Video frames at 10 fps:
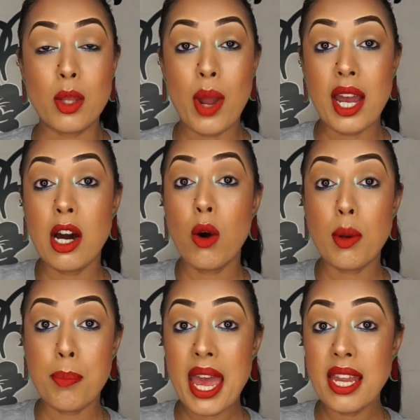The way I
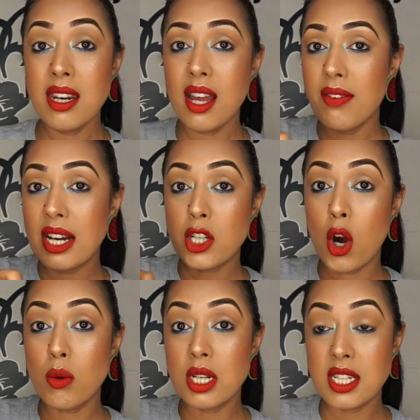hold a pen, I've had to
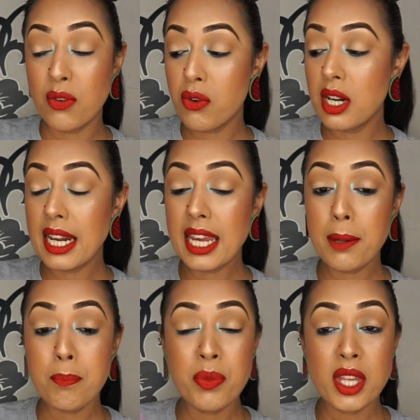hold it differently.